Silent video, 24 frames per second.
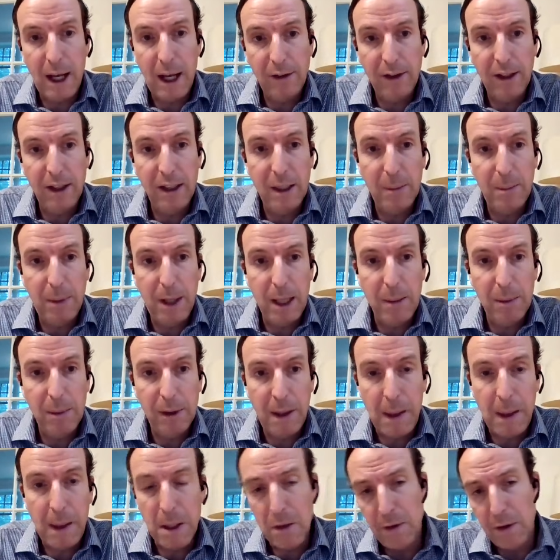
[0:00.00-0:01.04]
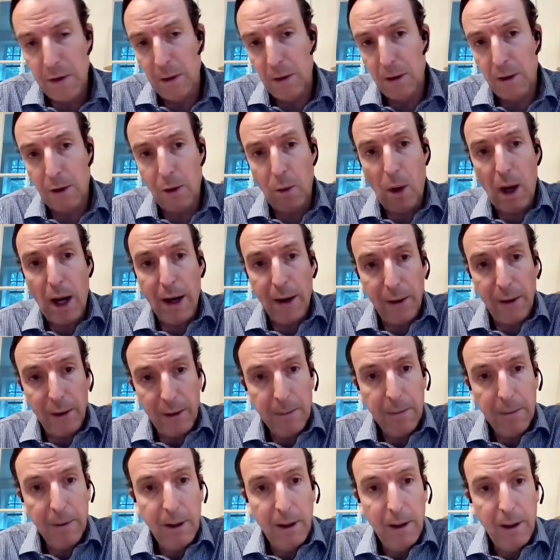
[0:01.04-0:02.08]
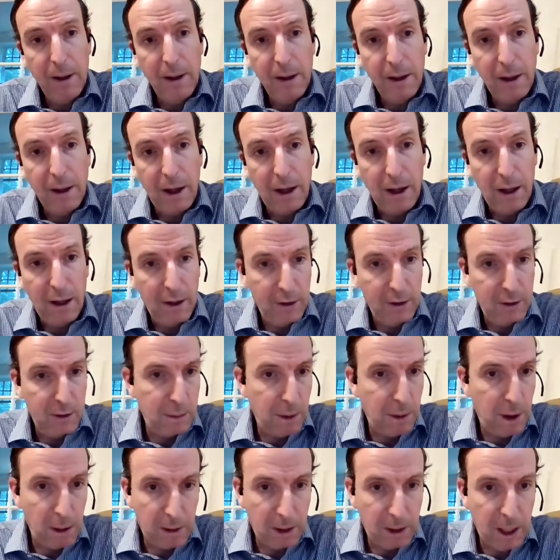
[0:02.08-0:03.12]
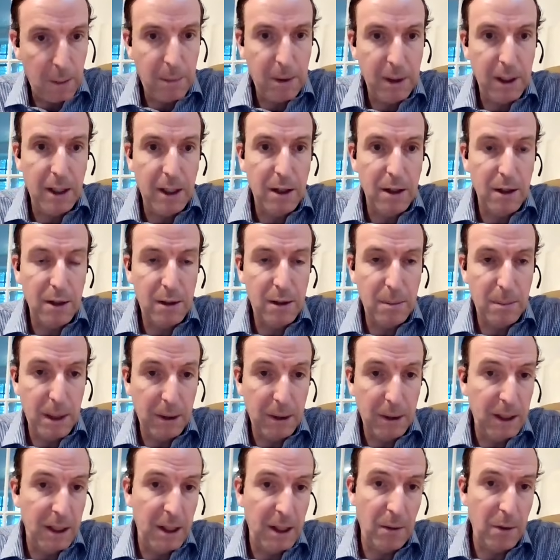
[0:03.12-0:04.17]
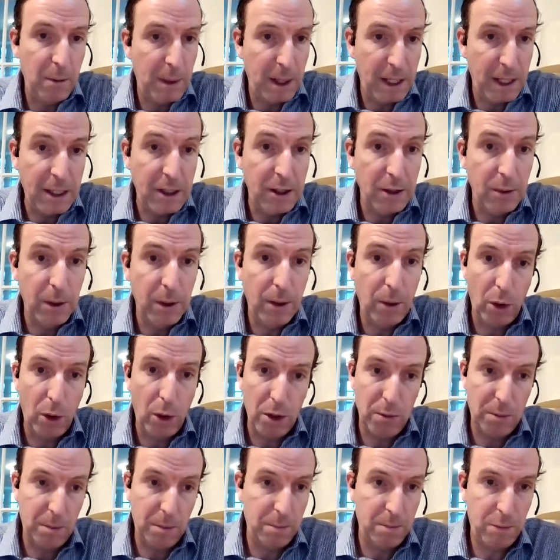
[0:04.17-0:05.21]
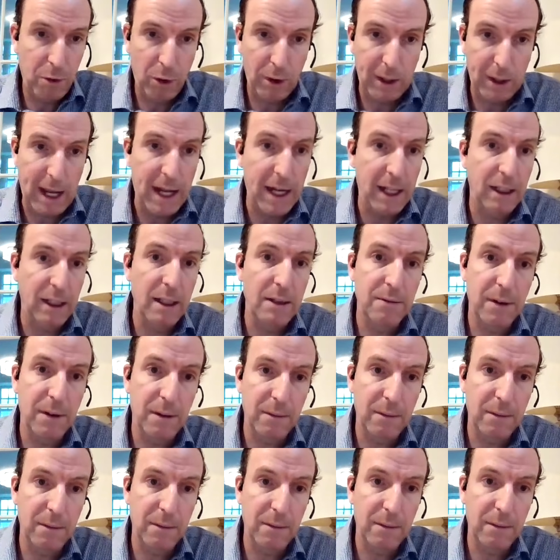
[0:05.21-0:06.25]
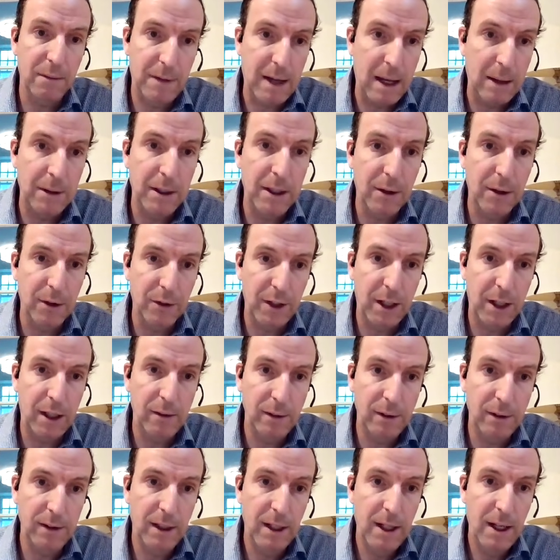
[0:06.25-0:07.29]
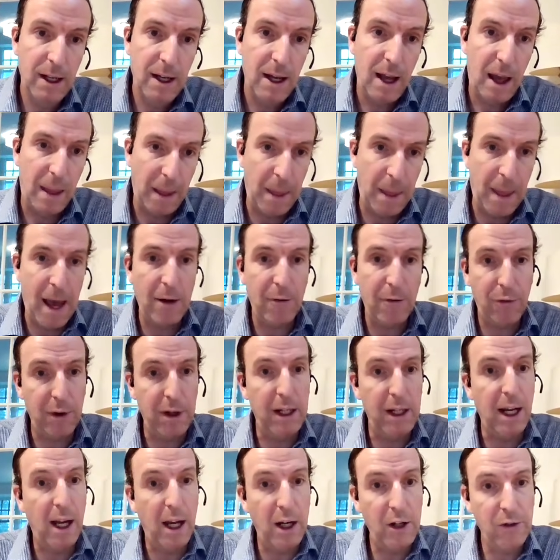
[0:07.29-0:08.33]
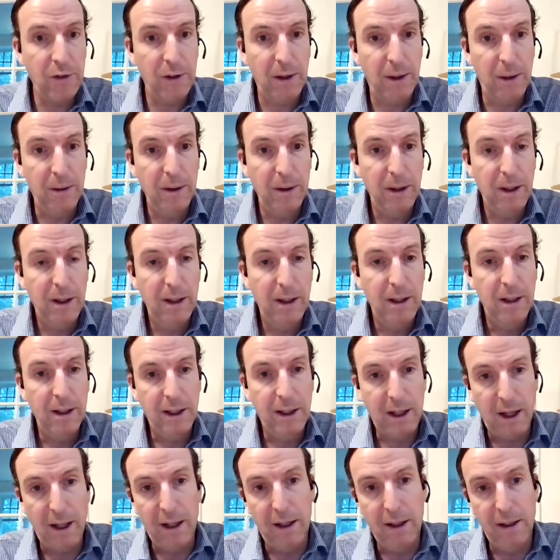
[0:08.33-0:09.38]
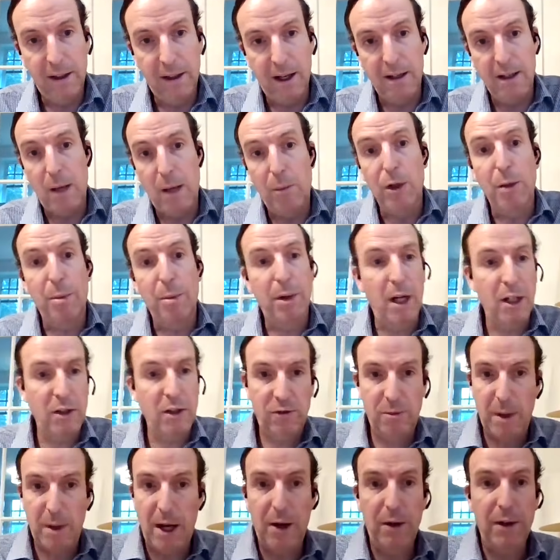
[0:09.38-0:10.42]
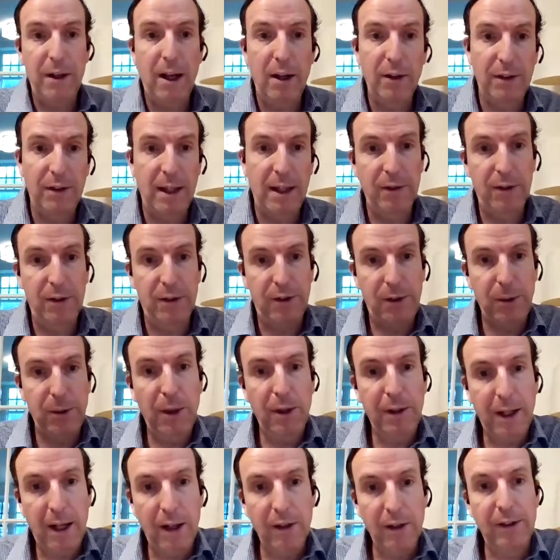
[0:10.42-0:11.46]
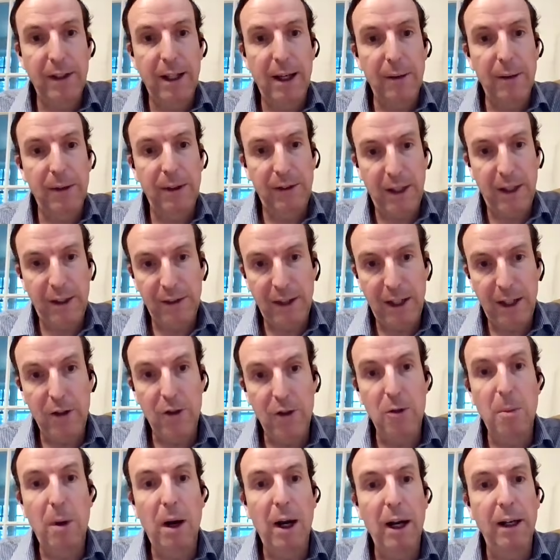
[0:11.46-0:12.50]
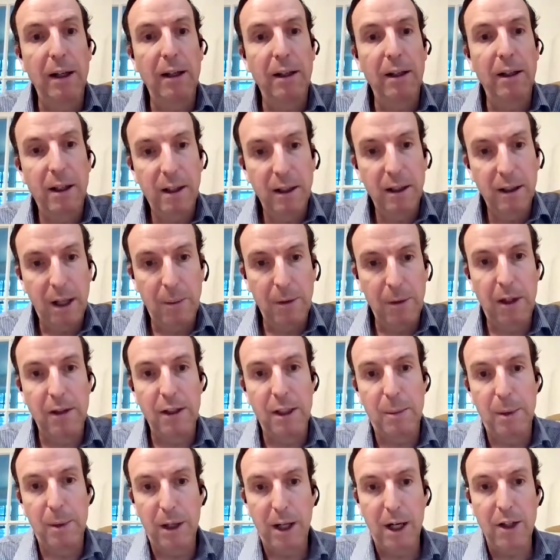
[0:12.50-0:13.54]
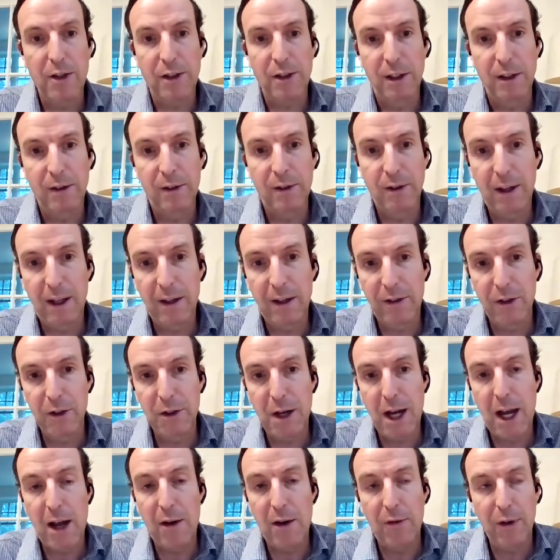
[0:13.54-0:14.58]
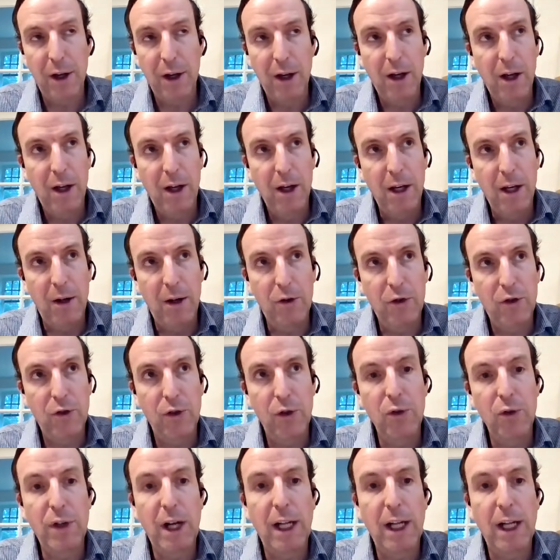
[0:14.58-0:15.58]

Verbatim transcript: asset in the pipeline that you've either acquired uh, a smaller company to, to build it, have the money to do it, or you organically f- found it yourself. And then that free cash flow can can double your production from 100,000 ounces to 200,000 ounces as that new mine comes onto production. So that so you have you know true